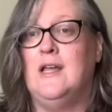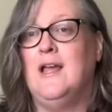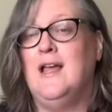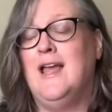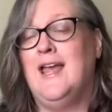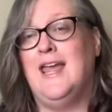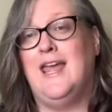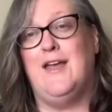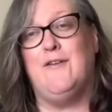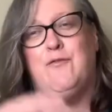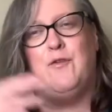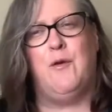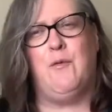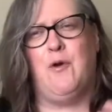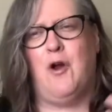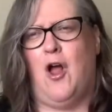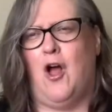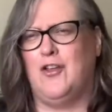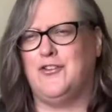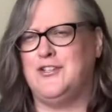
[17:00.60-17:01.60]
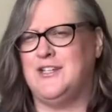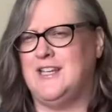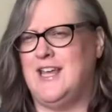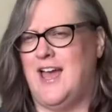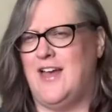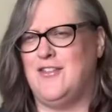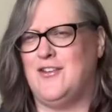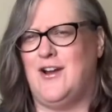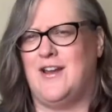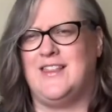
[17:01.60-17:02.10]
If we were all
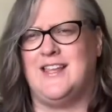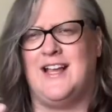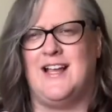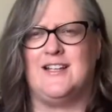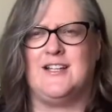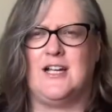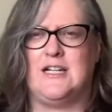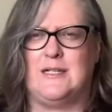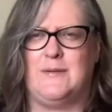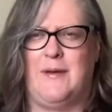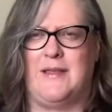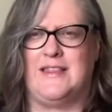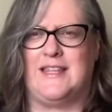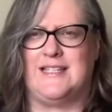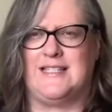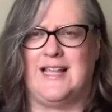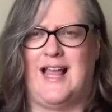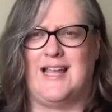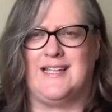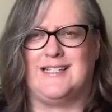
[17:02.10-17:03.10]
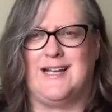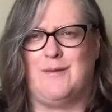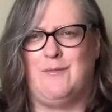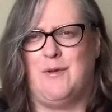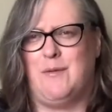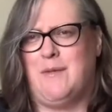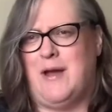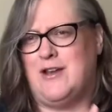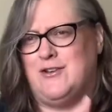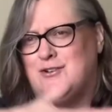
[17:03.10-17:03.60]
together, I think I talked about this last time,
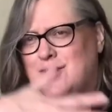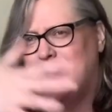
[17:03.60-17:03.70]
we might try to